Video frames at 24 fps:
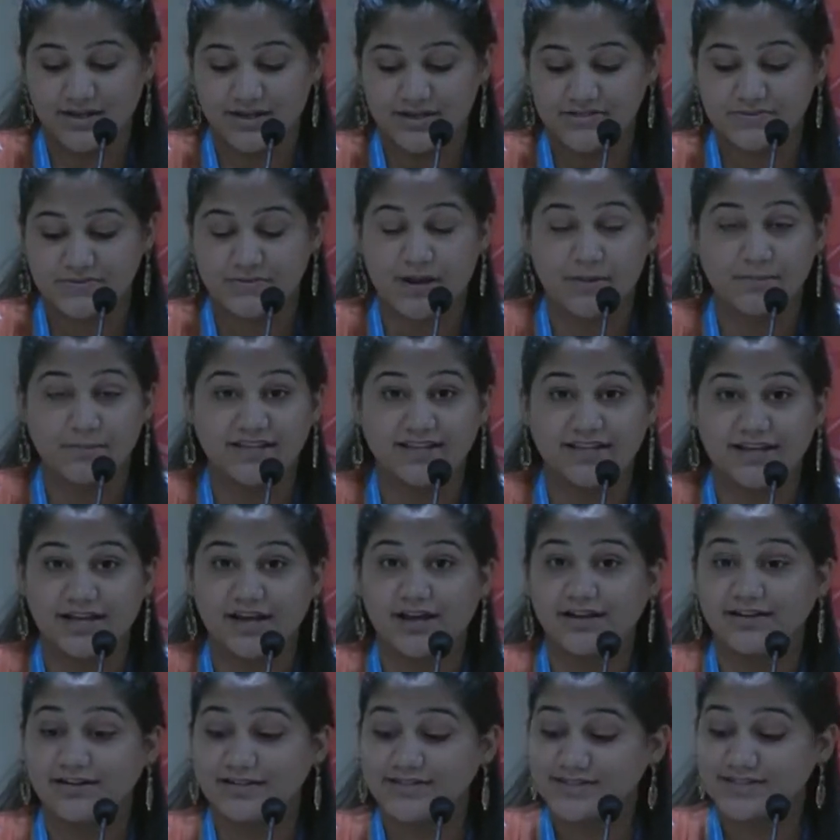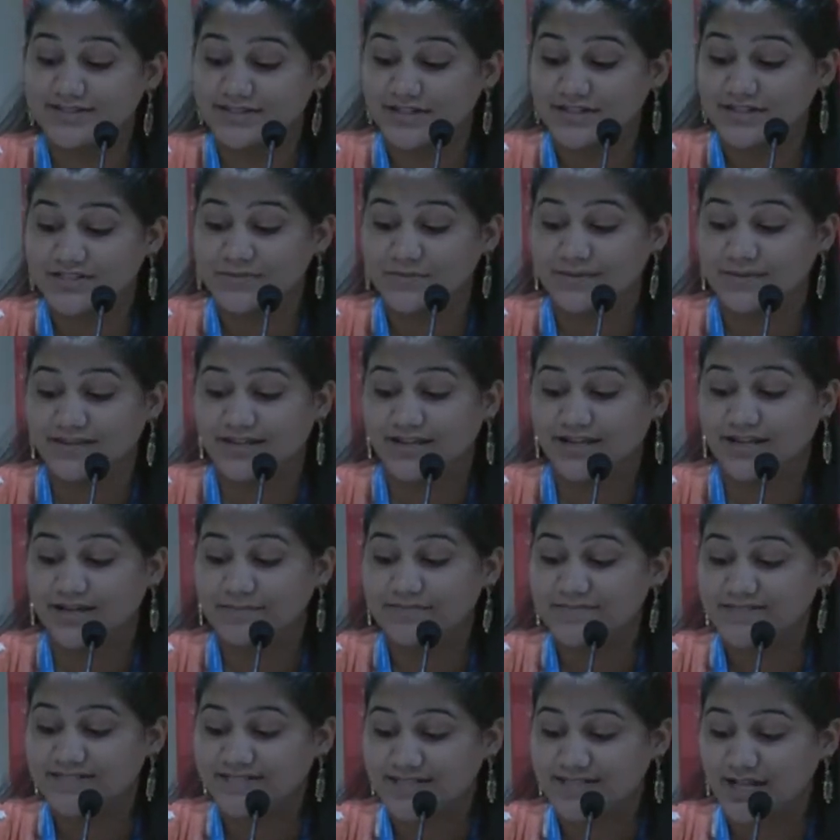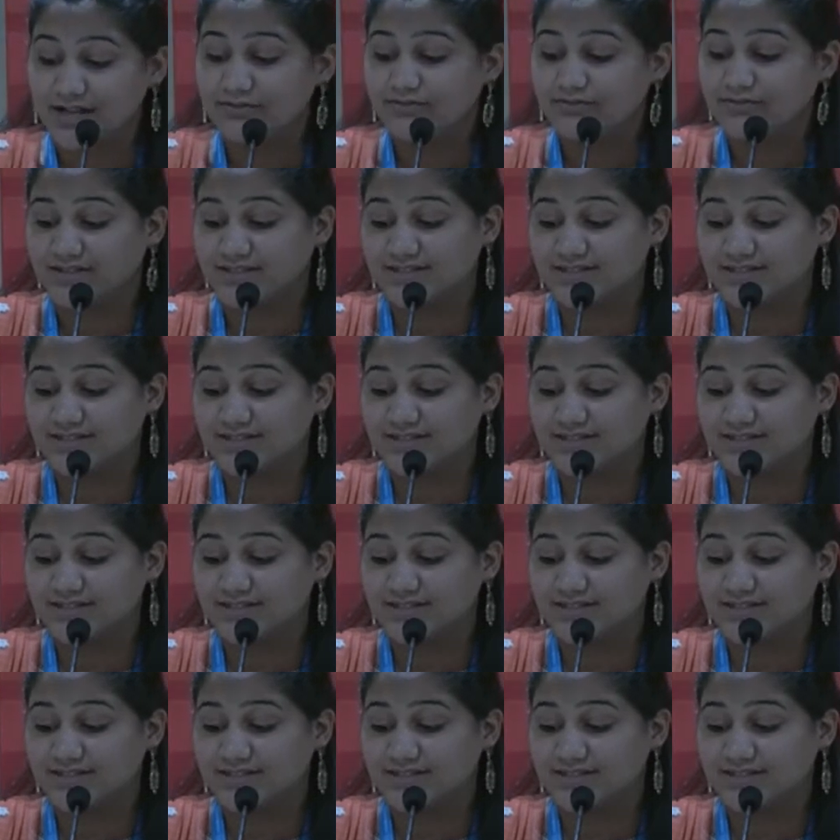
Swami Dayanand Saraswati himself